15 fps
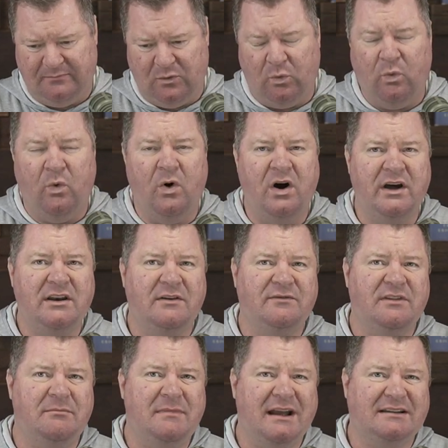one of
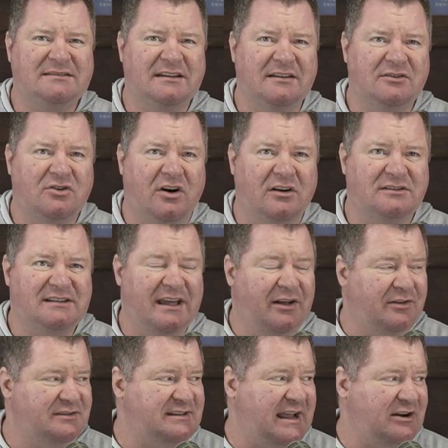the Mexican
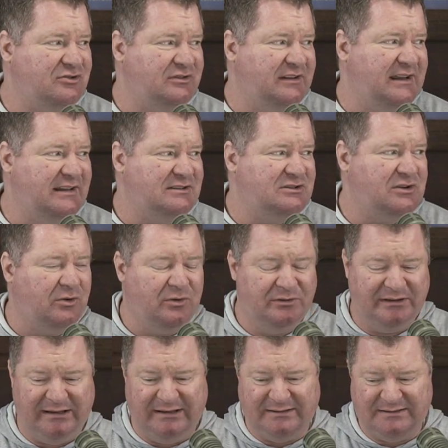cartels actually has
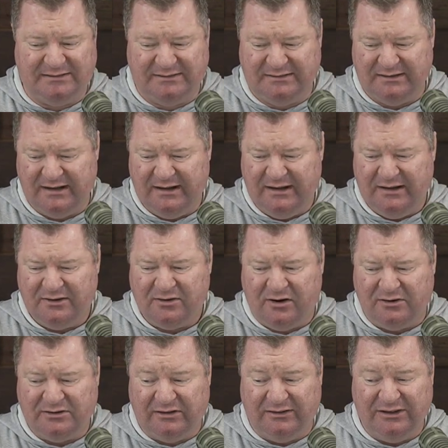told its
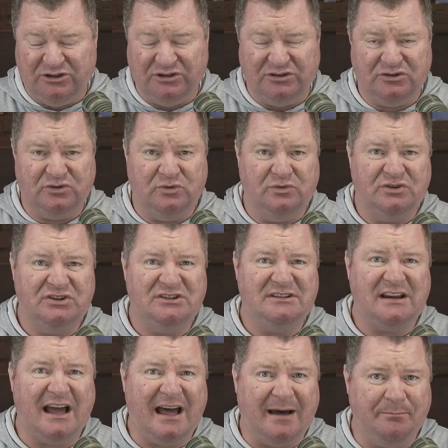cartel agents to
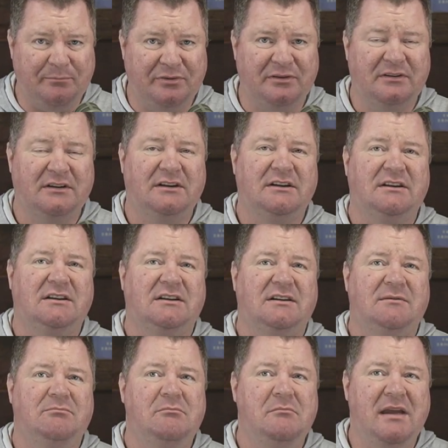stop
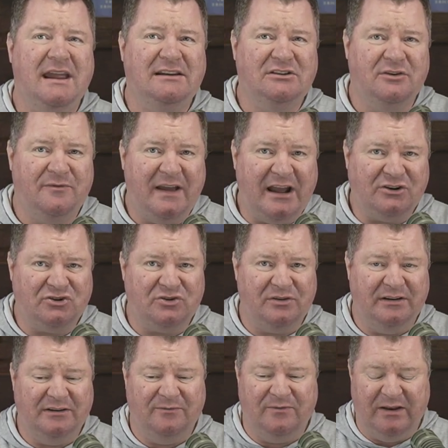
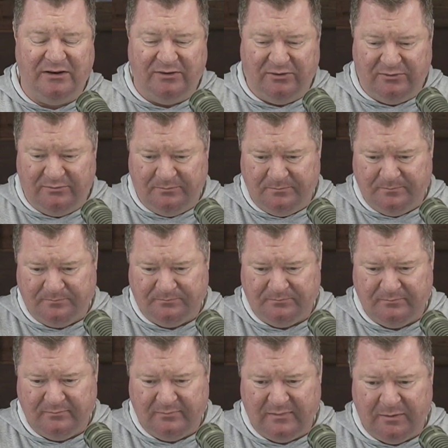manufacturing fentanyl.
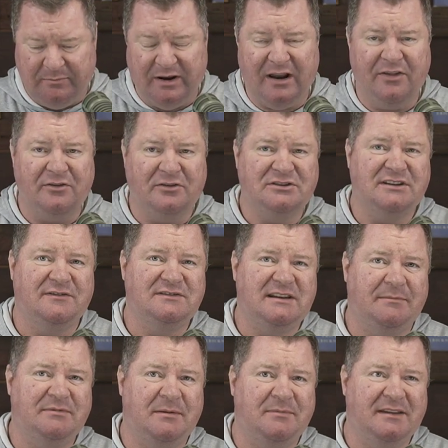But others have
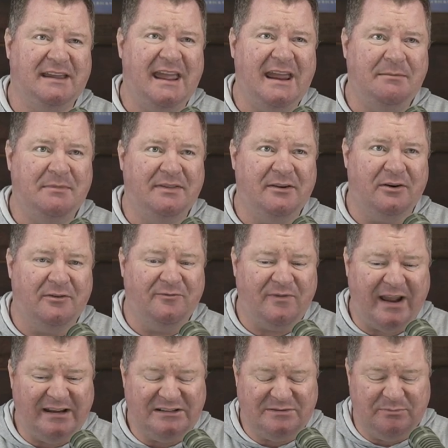stepped up the game and there are
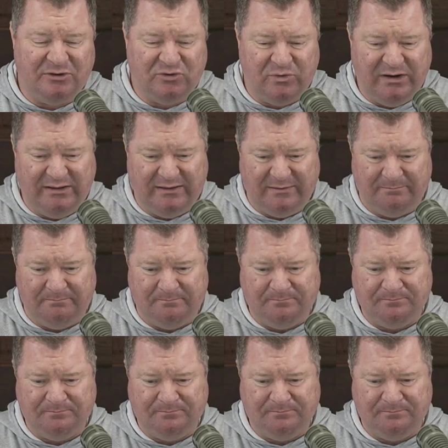fights between them.